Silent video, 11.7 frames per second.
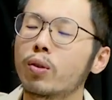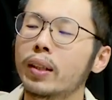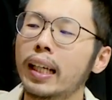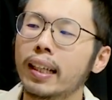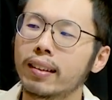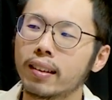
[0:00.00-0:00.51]

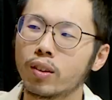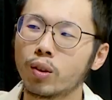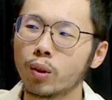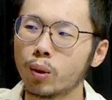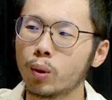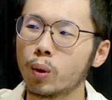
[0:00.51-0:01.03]
related
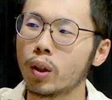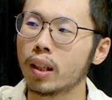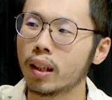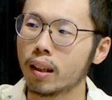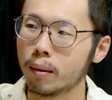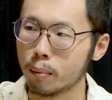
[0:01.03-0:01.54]
to
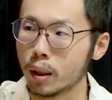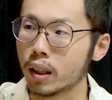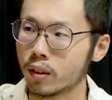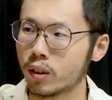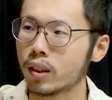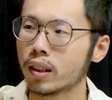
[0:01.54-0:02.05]

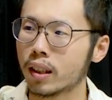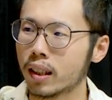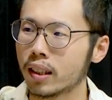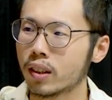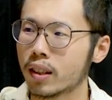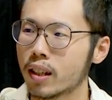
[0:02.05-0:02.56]
BIRDS,
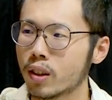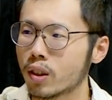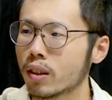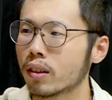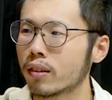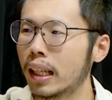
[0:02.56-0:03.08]

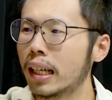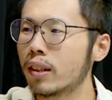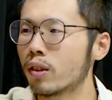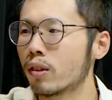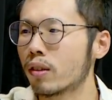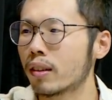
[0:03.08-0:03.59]
International
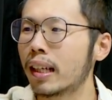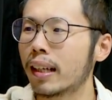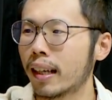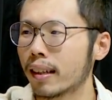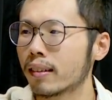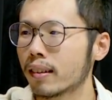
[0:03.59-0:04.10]
Relations
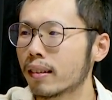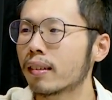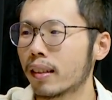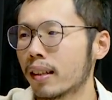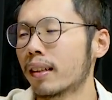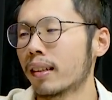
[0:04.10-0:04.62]
Dialectic
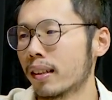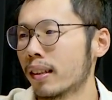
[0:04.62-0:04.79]
Society.